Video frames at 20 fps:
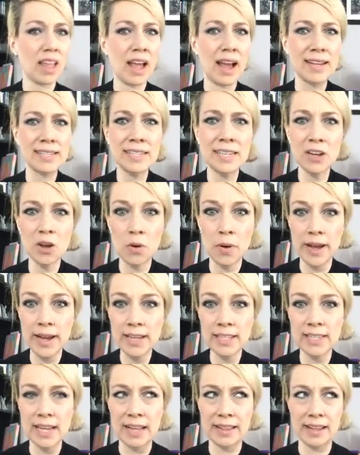I did a
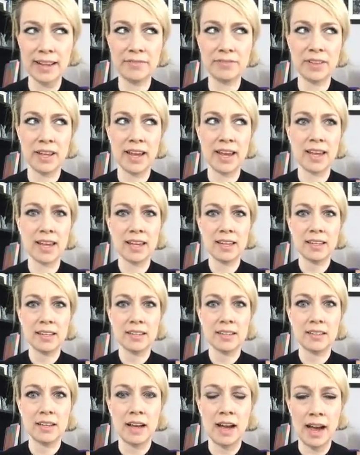quiz and they've like,
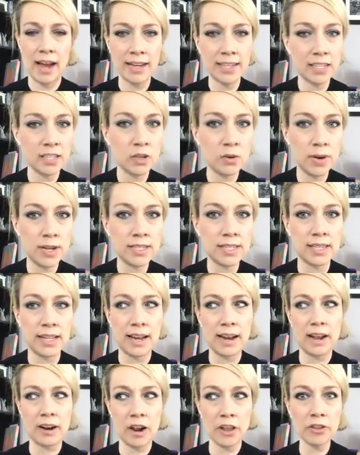I did the quiz and
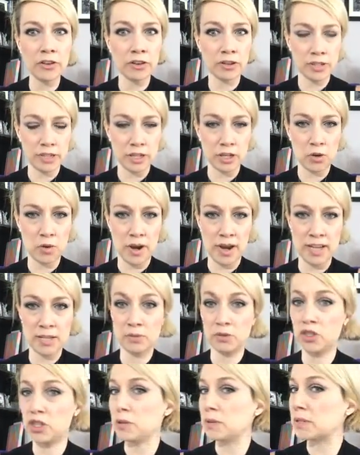then another girl did the quiz,
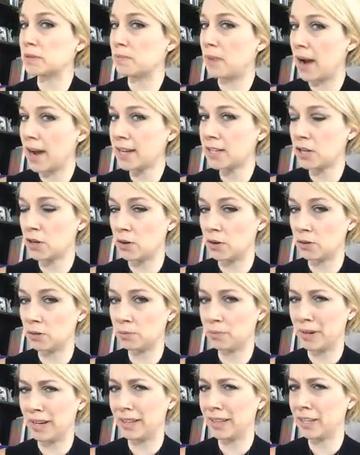which she was my
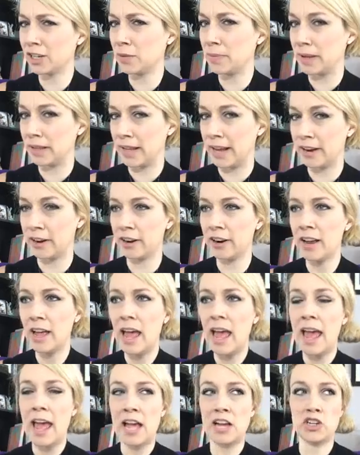tone, but a little bit lighter,
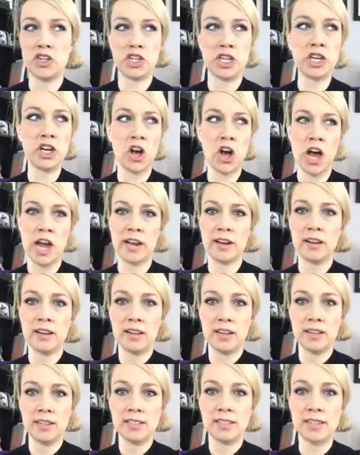and she got
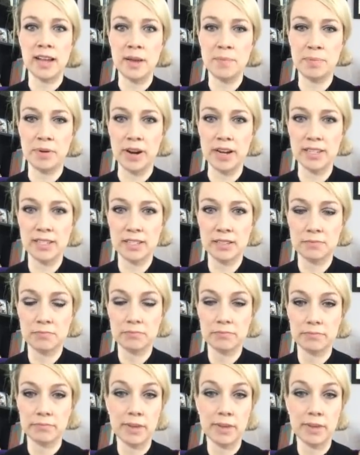Cypress.